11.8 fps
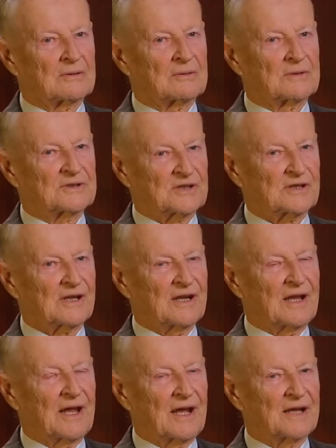We certainly
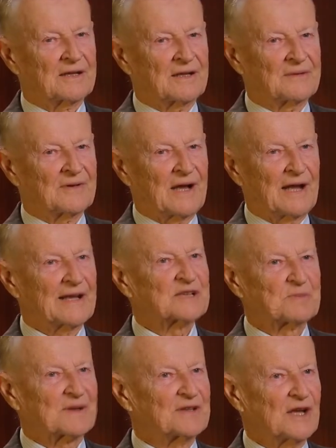had high
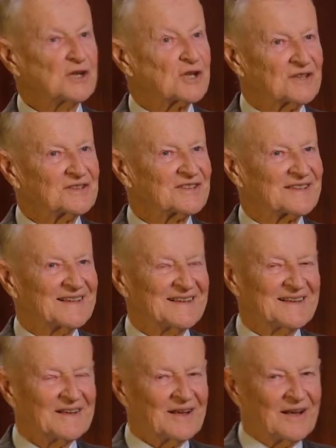expectations,
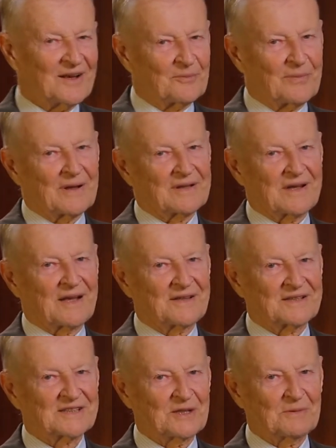but at the
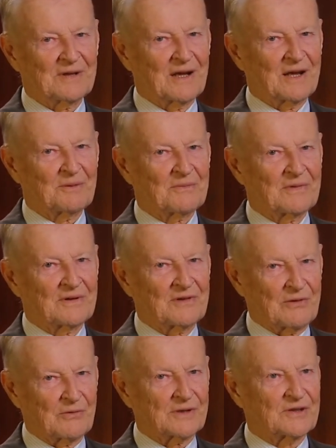same time,
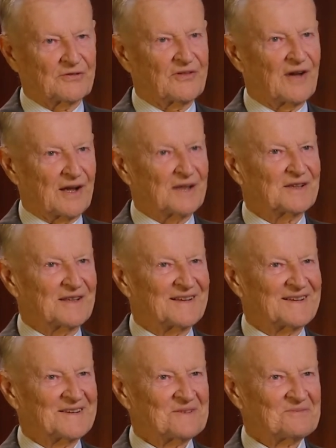they were defined
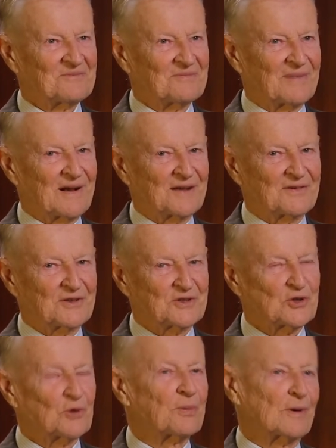by the
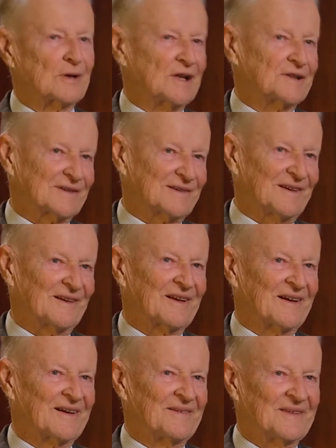geopolitical
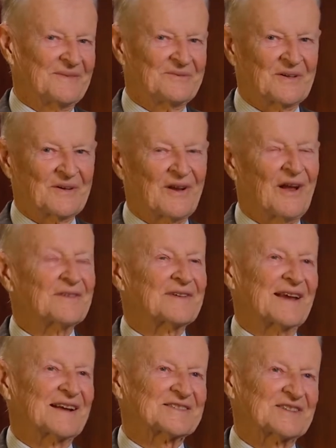
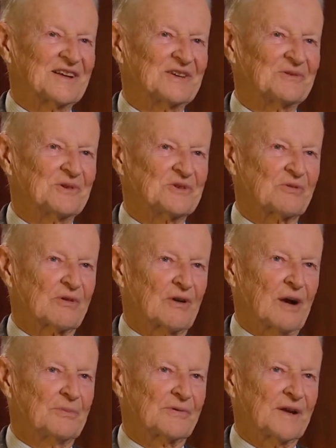context in which we were
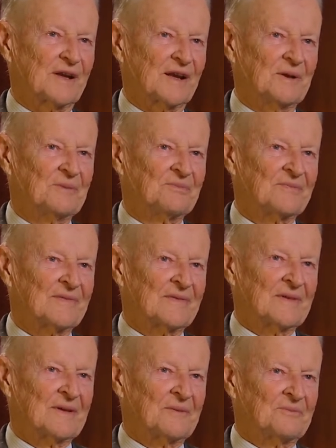operating.
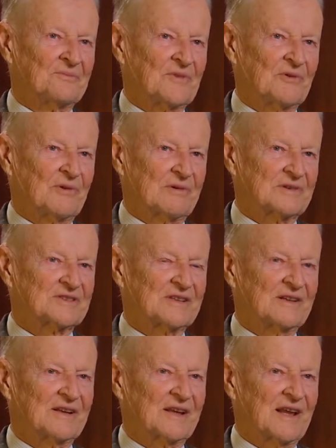We were
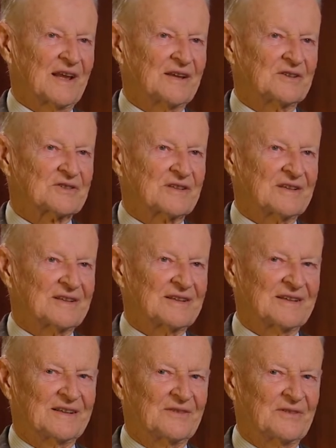still engaged
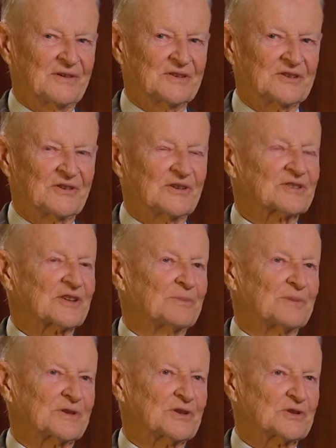in a very serious
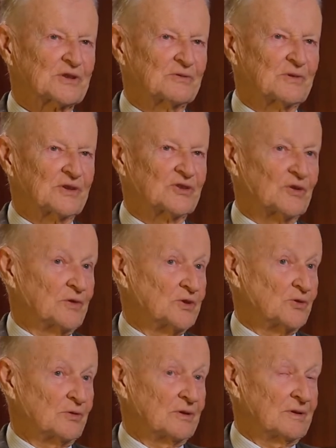competition with the Soviet
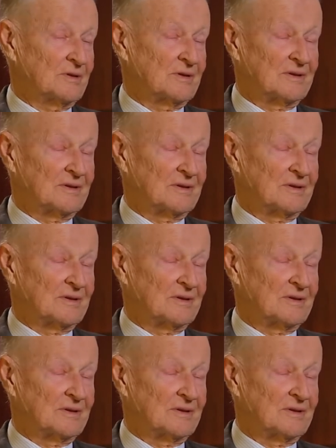Union.